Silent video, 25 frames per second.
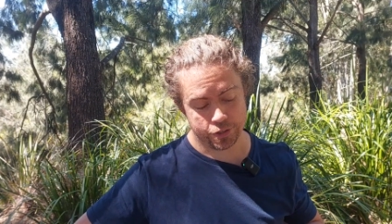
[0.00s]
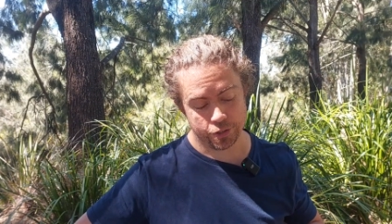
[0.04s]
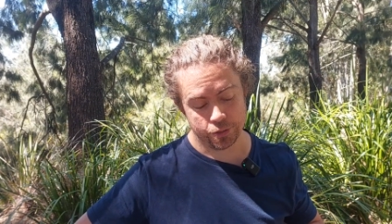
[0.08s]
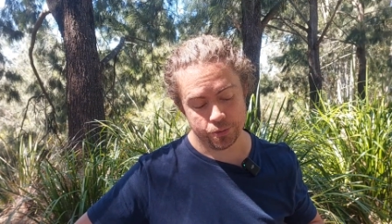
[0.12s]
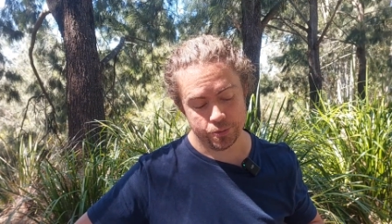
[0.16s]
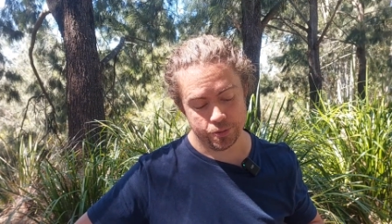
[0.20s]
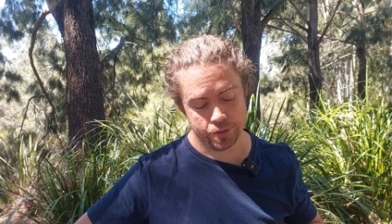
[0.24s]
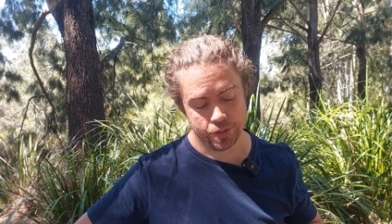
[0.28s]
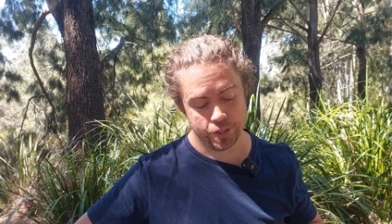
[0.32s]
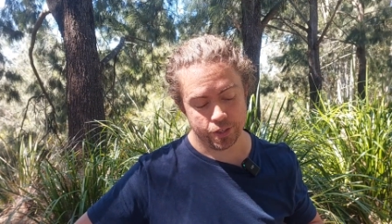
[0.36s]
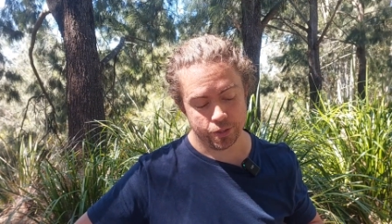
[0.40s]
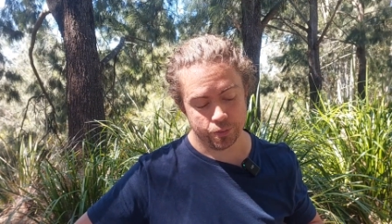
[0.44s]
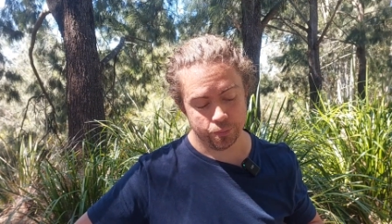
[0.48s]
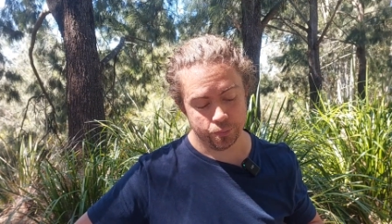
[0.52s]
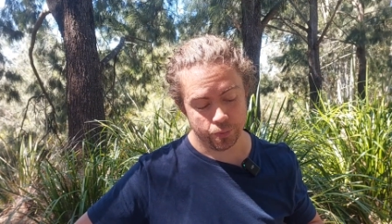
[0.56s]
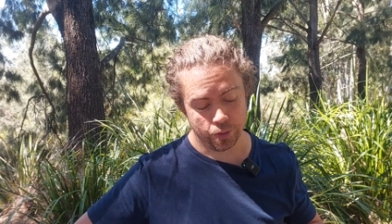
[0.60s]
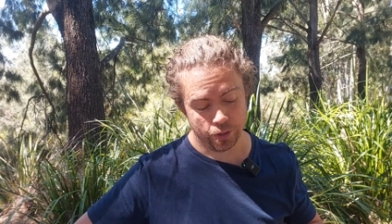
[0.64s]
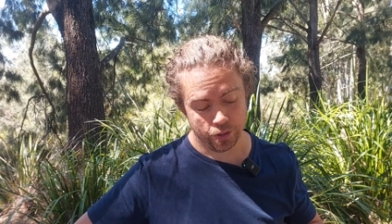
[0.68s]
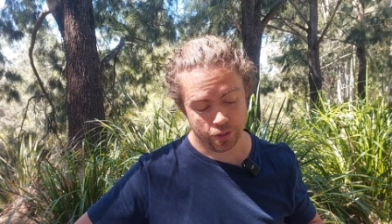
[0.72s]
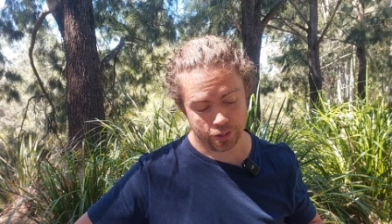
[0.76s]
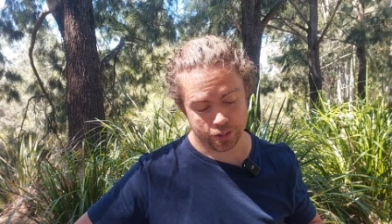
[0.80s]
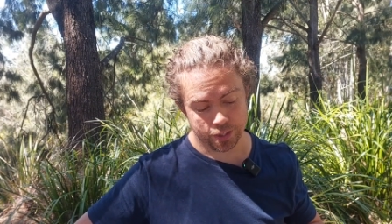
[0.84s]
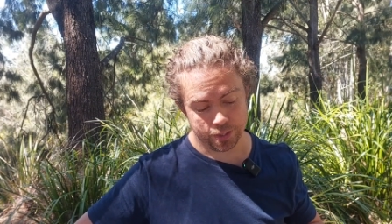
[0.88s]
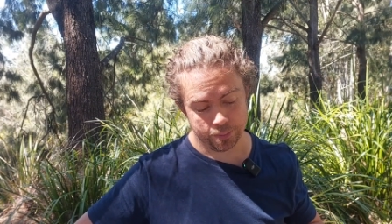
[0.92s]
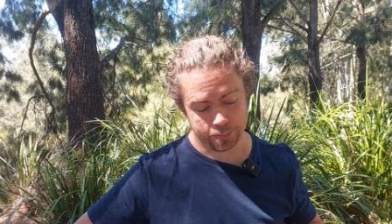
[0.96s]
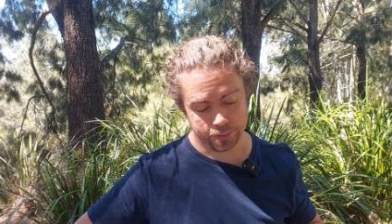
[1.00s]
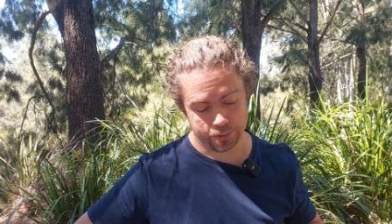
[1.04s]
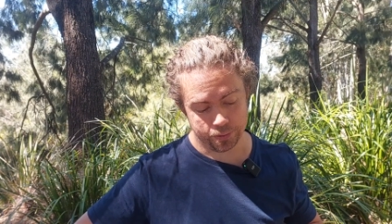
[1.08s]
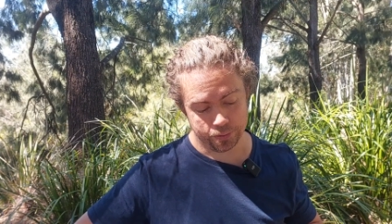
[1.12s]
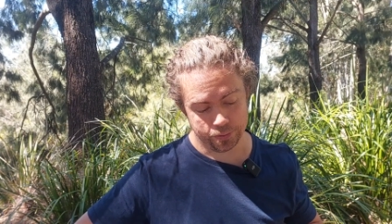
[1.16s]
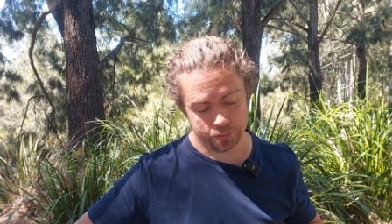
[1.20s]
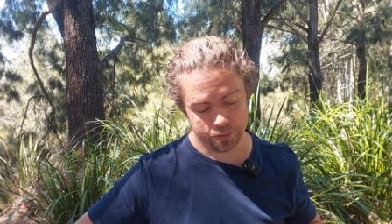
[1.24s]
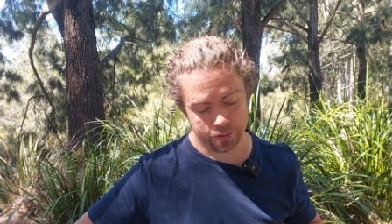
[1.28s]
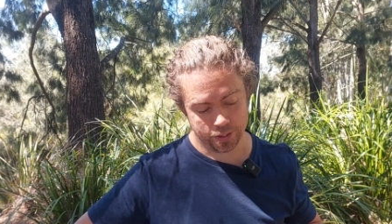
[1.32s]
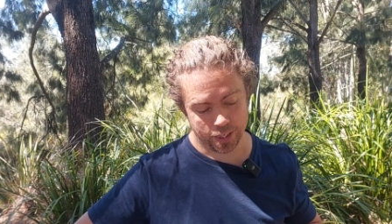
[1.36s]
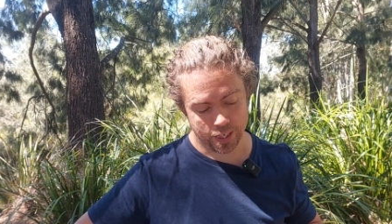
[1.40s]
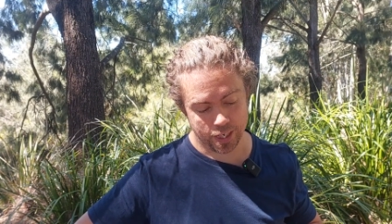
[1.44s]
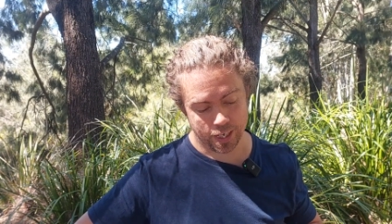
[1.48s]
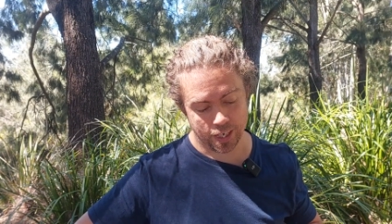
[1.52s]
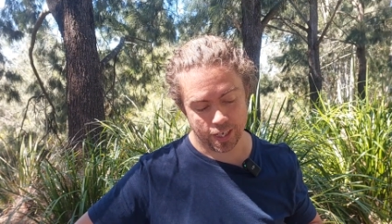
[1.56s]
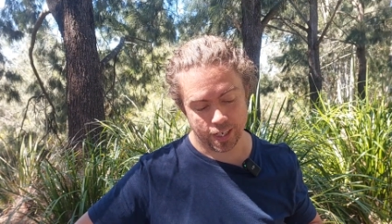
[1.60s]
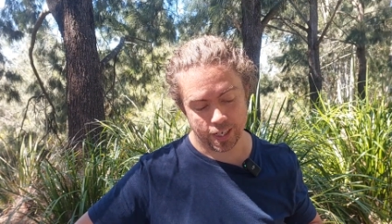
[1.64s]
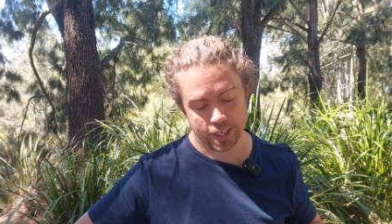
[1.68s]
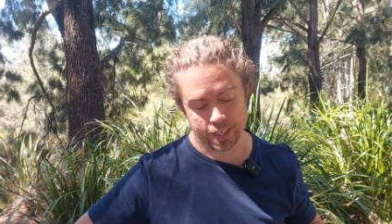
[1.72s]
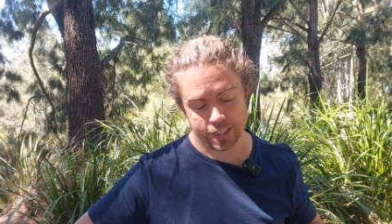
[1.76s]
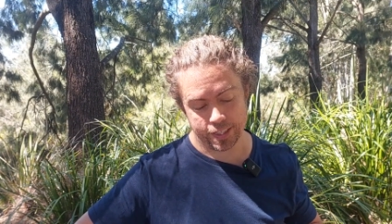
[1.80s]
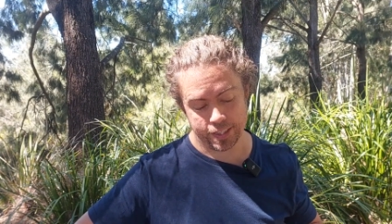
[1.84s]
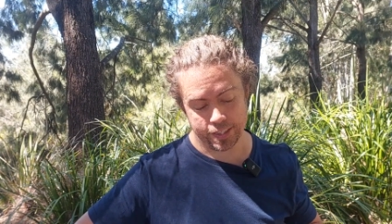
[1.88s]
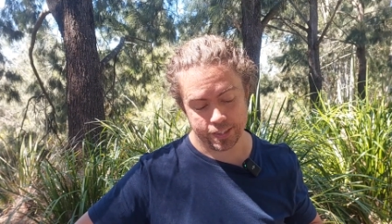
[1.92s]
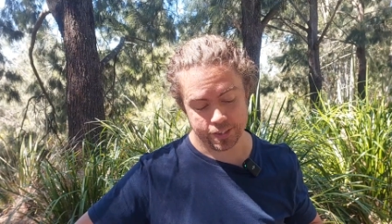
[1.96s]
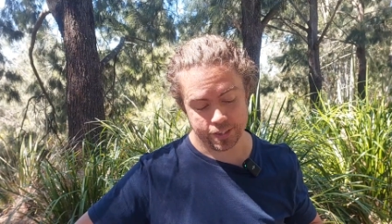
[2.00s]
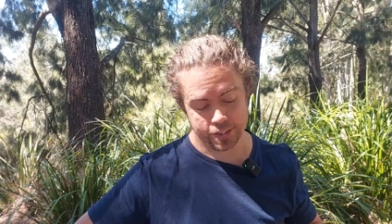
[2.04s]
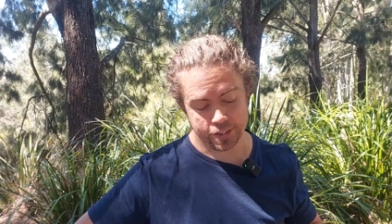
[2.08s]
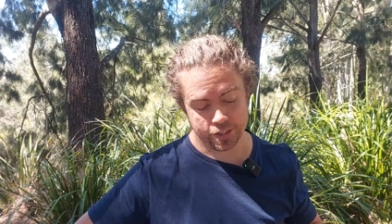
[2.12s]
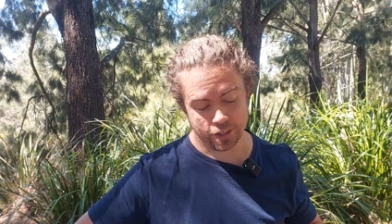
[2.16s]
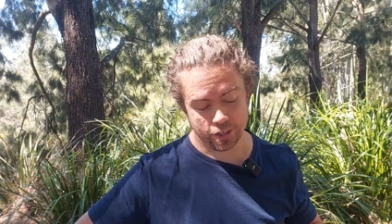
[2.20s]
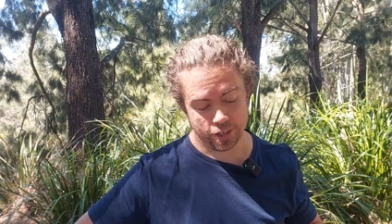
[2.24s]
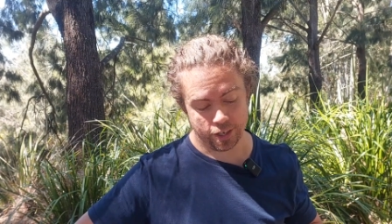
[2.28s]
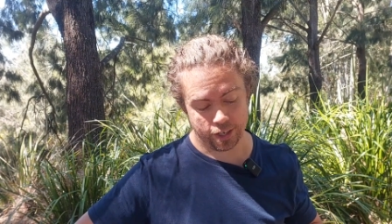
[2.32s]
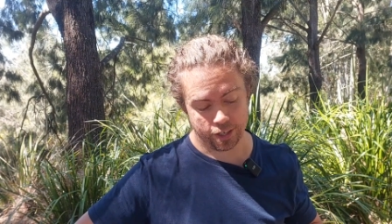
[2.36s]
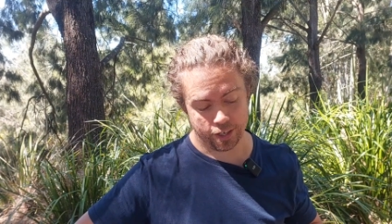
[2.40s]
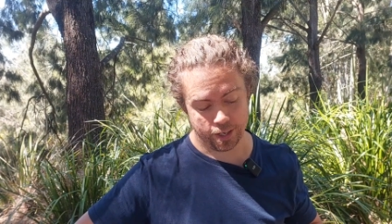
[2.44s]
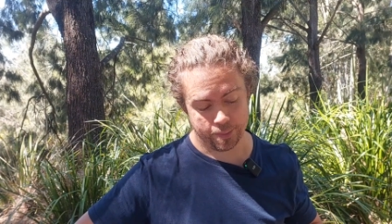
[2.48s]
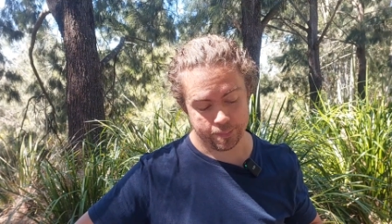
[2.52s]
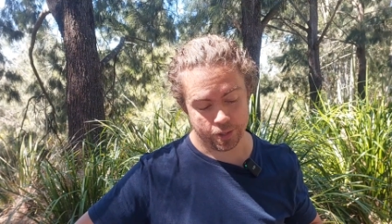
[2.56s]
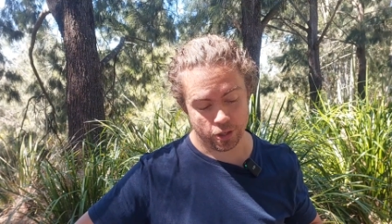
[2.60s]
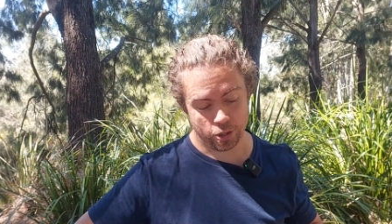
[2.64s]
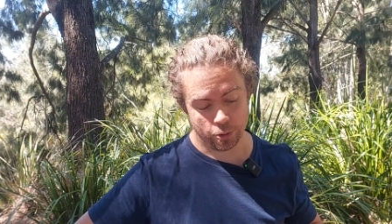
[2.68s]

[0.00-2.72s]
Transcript: 2 that are workable are in the diagram,